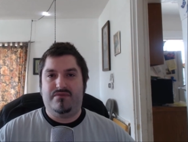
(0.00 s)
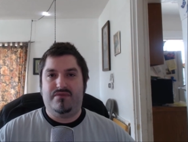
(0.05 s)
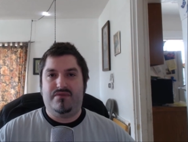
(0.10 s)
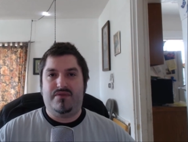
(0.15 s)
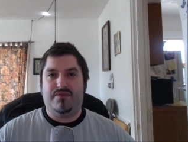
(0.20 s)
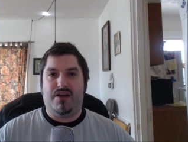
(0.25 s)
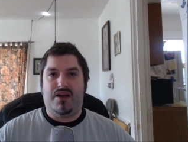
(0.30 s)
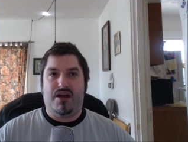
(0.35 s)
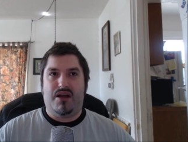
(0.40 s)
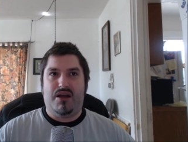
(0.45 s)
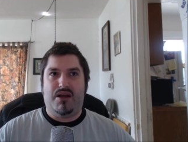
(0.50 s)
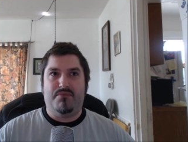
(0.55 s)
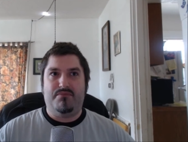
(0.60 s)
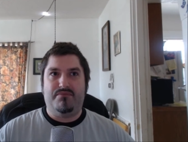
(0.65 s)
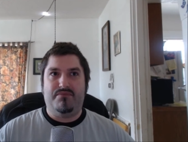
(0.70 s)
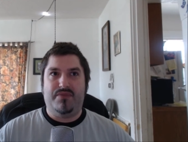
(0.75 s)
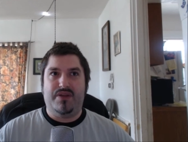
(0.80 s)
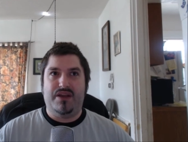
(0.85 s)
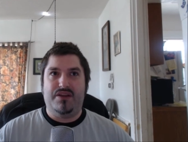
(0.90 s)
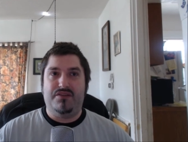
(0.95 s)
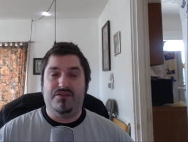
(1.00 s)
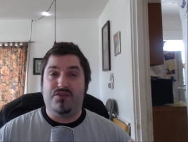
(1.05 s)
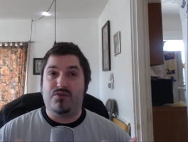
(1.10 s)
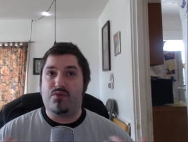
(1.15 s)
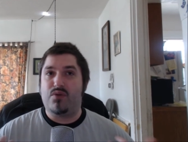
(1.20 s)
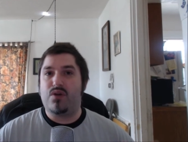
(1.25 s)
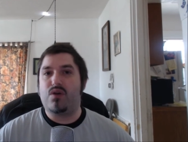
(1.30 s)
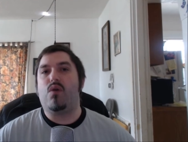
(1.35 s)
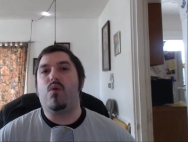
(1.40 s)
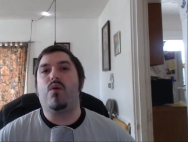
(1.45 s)
in the
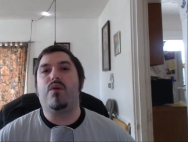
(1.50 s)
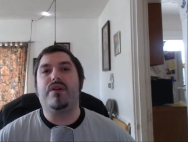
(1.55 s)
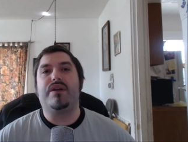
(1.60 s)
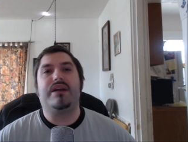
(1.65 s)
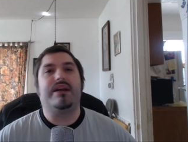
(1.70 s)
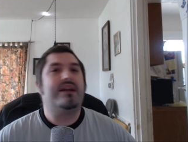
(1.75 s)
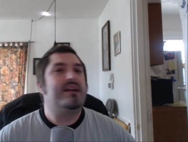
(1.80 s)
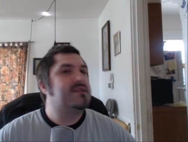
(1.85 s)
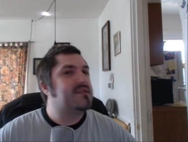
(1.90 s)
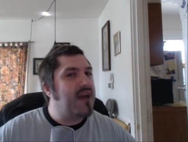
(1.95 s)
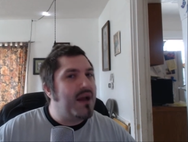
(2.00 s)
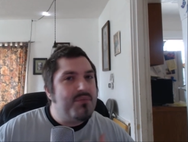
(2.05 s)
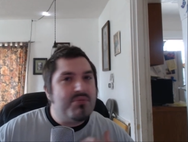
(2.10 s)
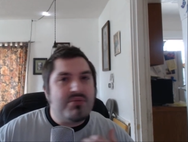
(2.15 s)
recording and as I play